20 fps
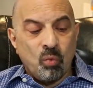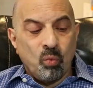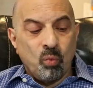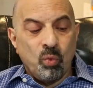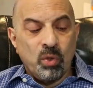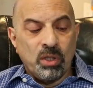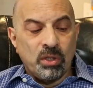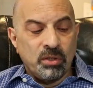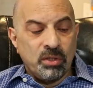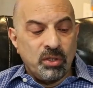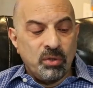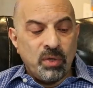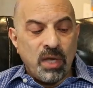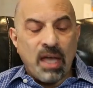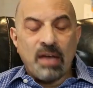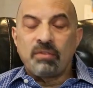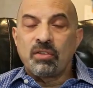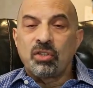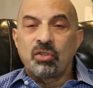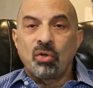Will you
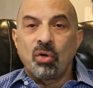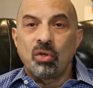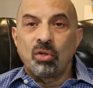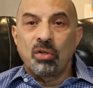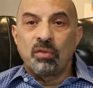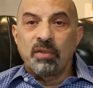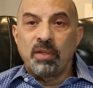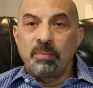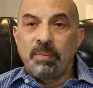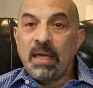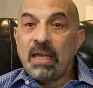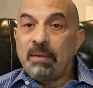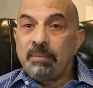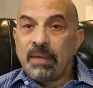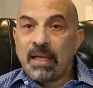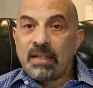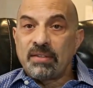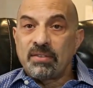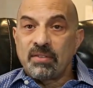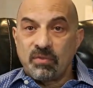have control over the pain
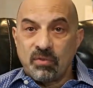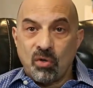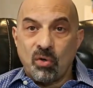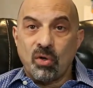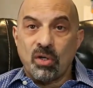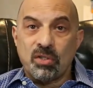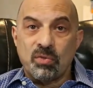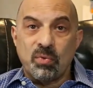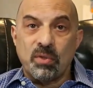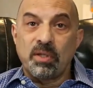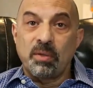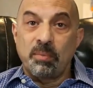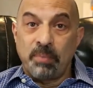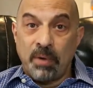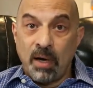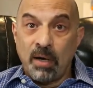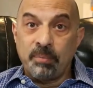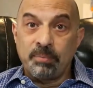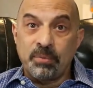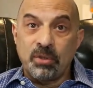meds? Of course, with the
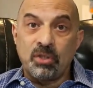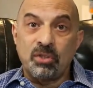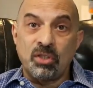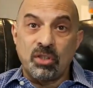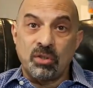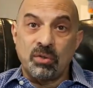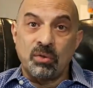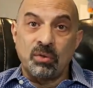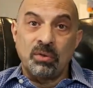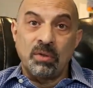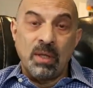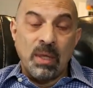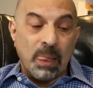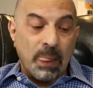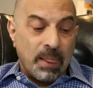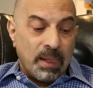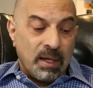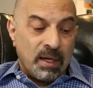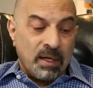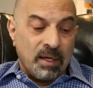pump you do.
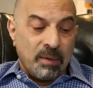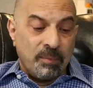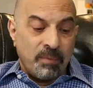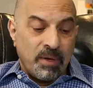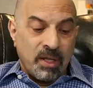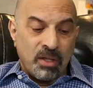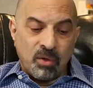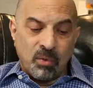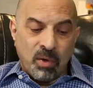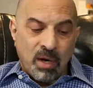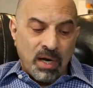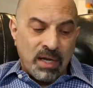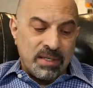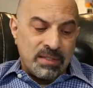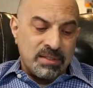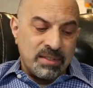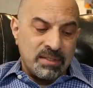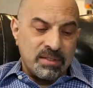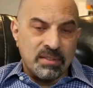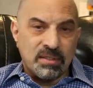
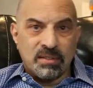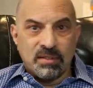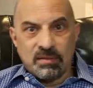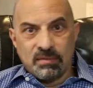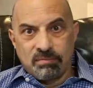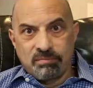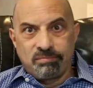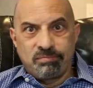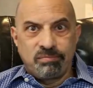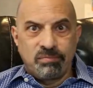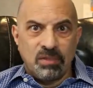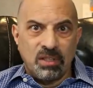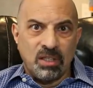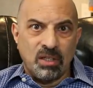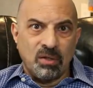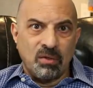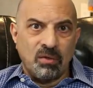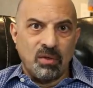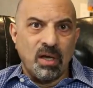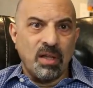Otherwise, it's
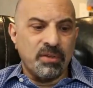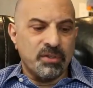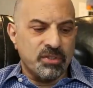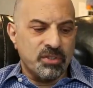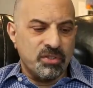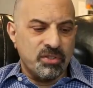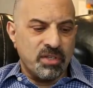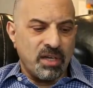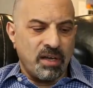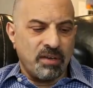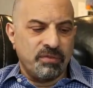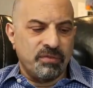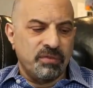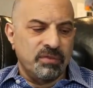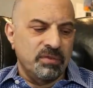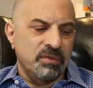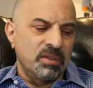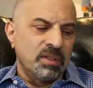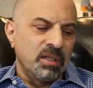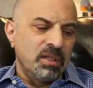other stuff
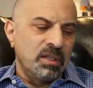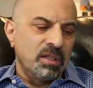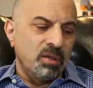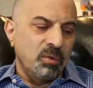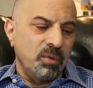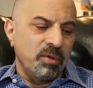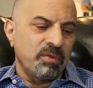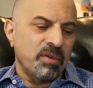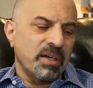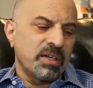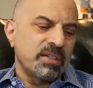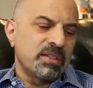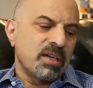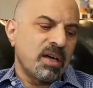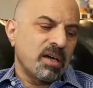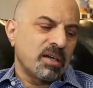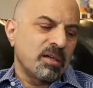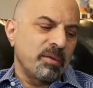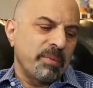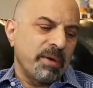we've already
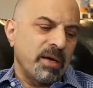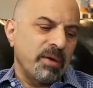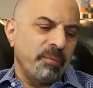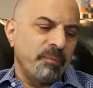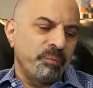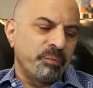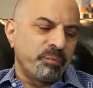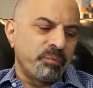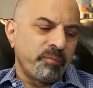talked about.